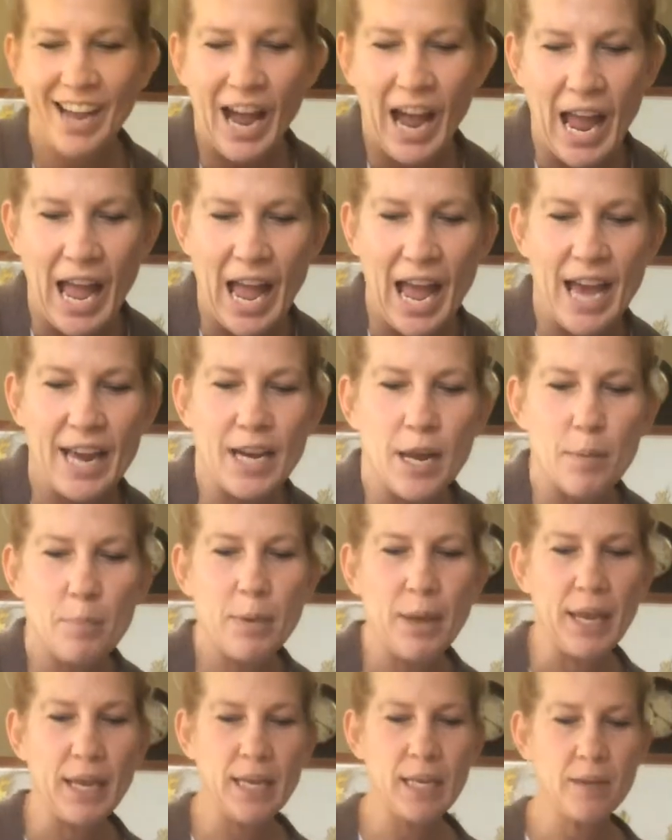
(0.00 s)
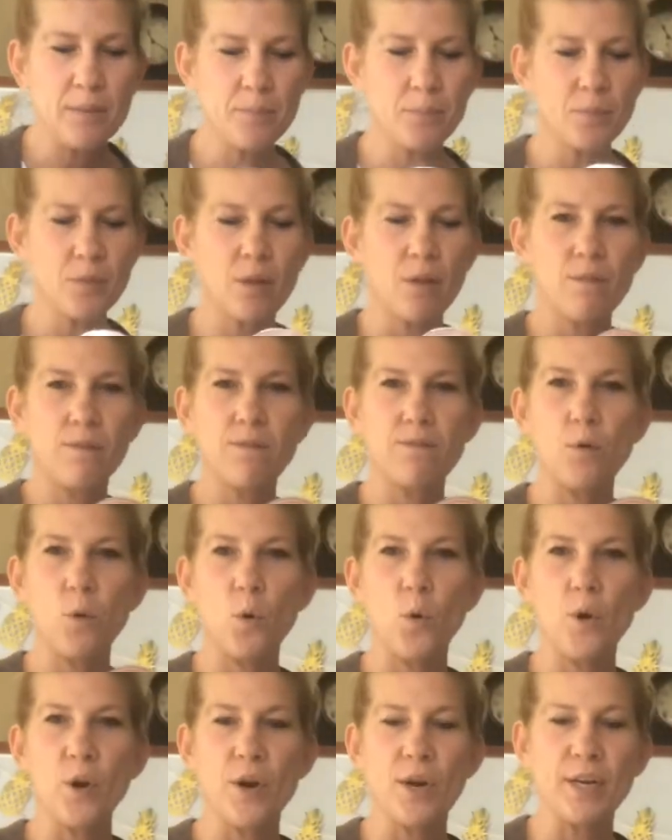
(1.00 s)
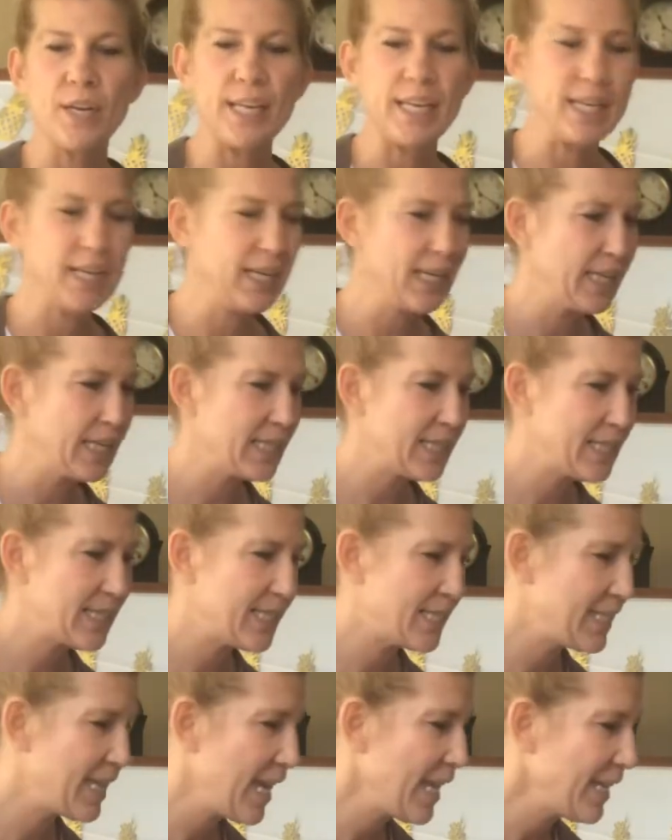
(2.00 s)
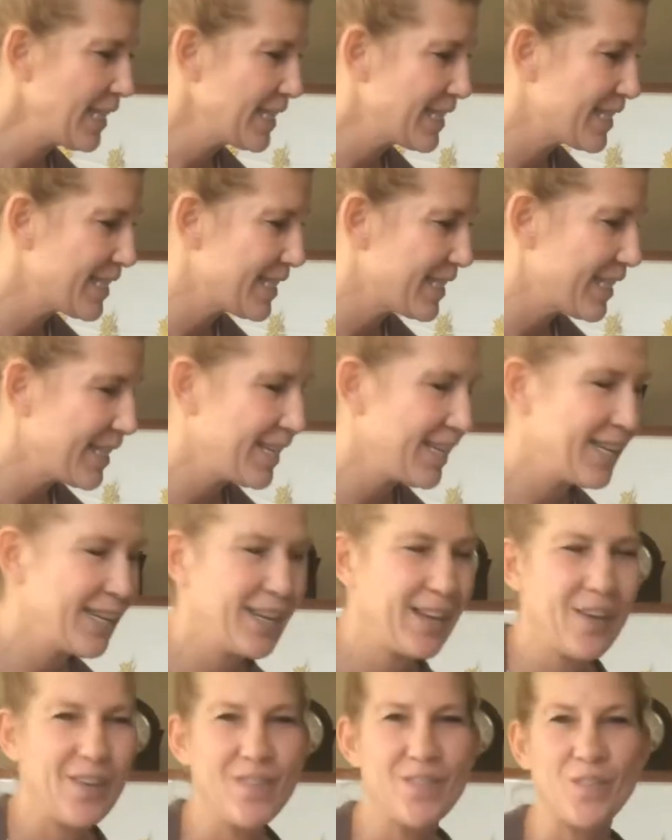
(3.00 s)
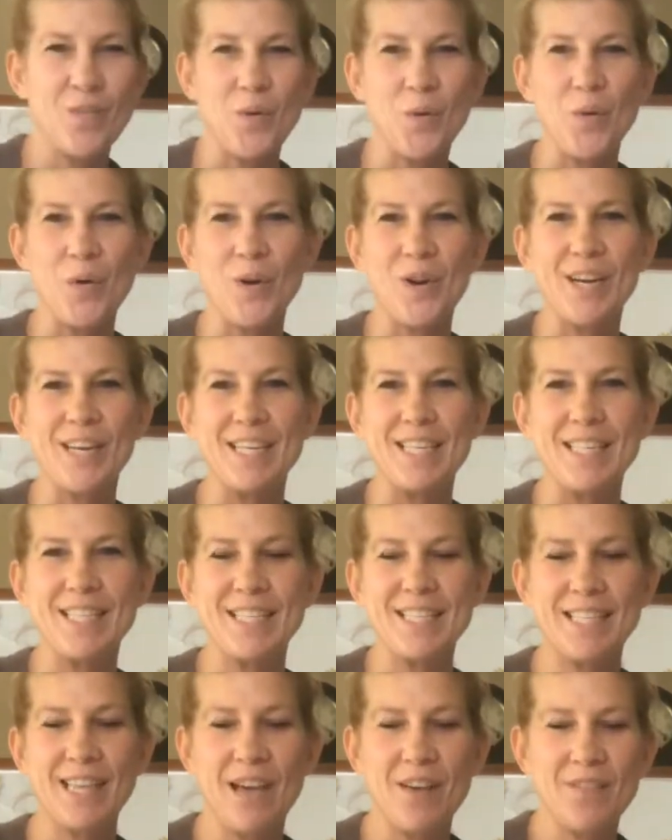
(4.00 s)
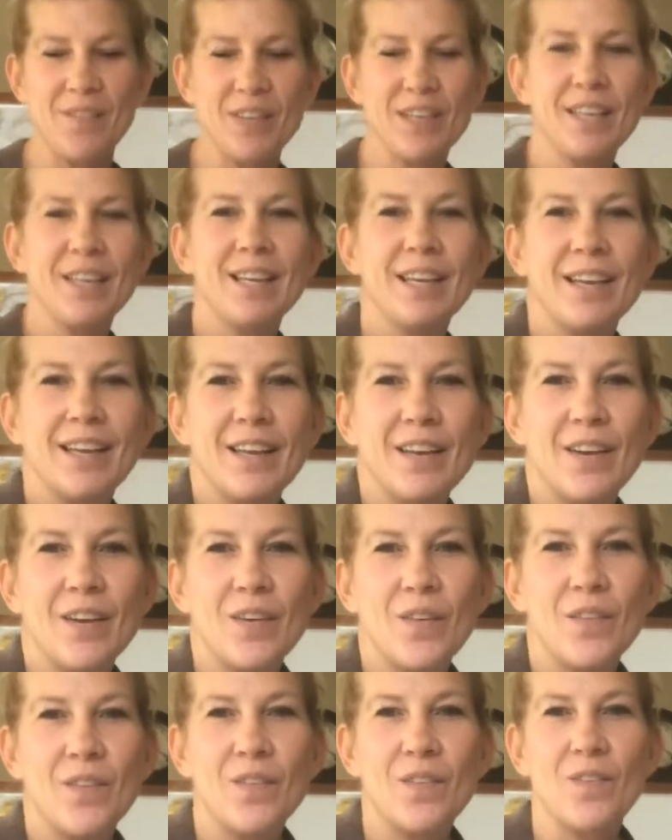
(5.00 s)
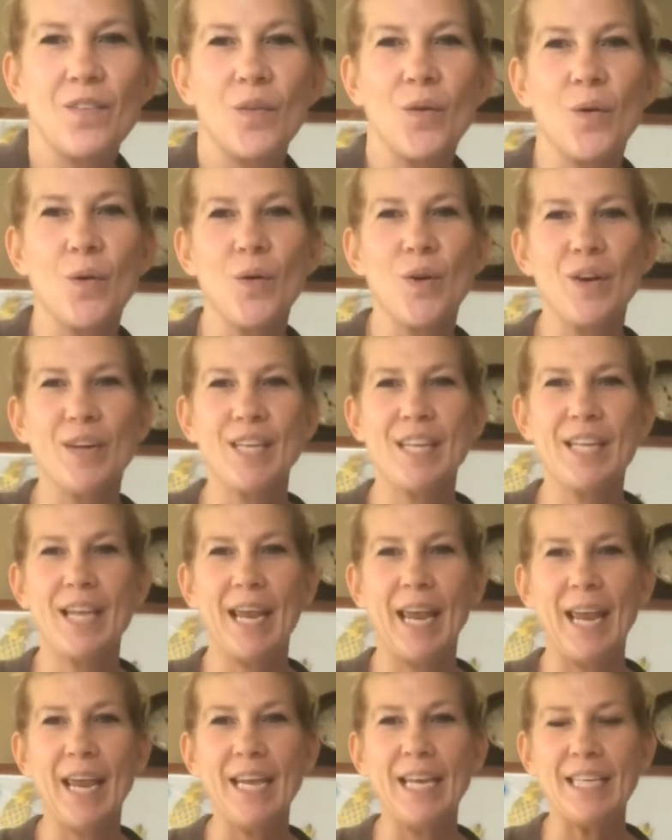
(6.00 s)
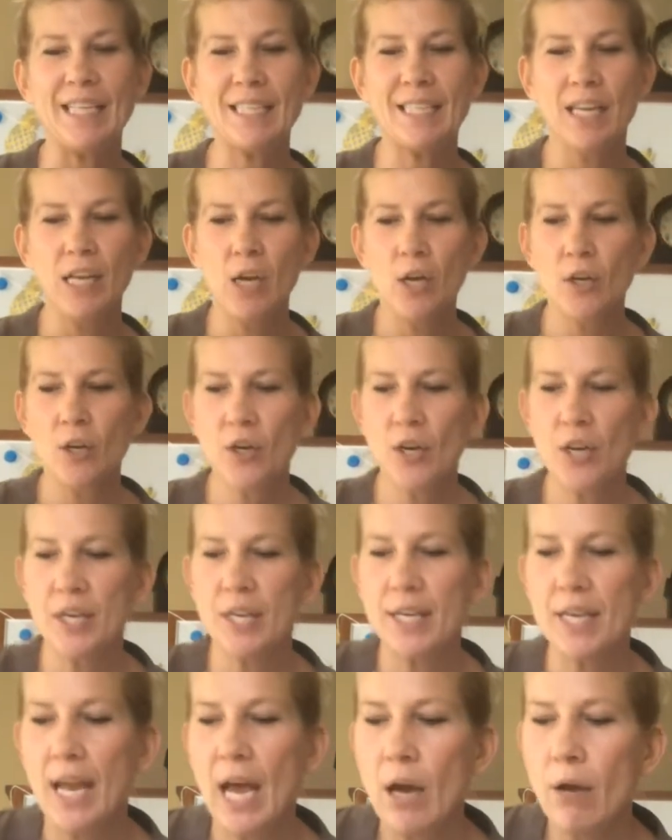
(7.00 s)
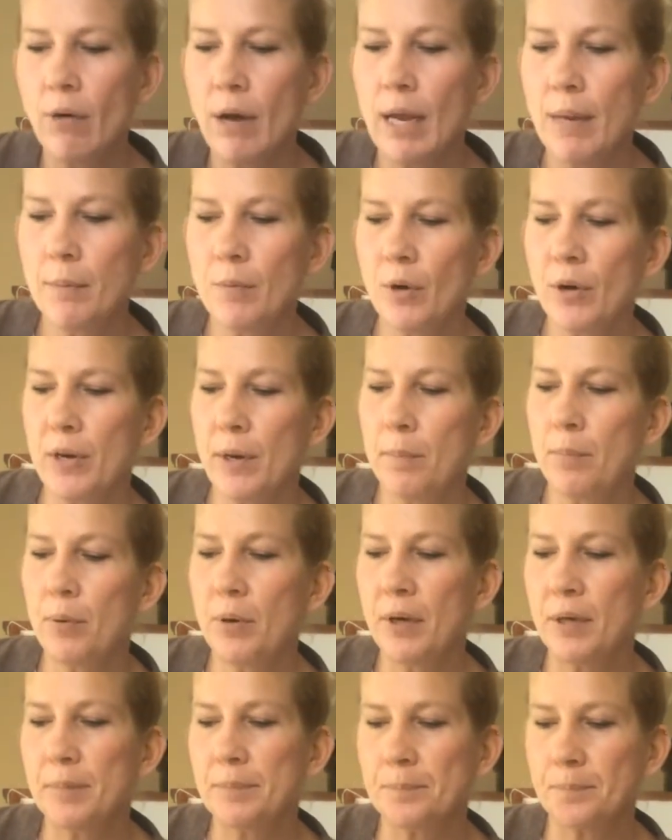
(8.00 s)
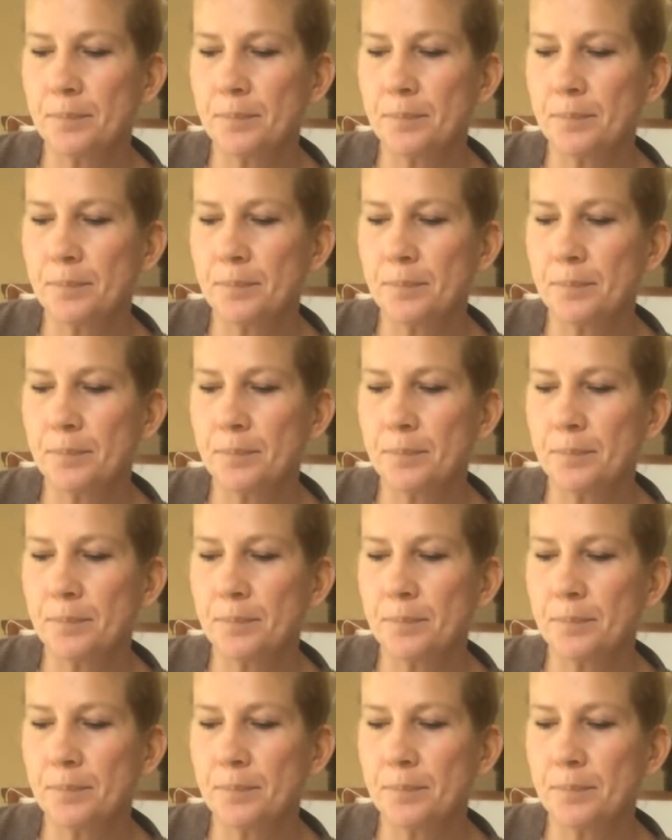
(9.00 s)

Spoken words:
Add a penny. 46, 47, 48. Good. Now I'm going to put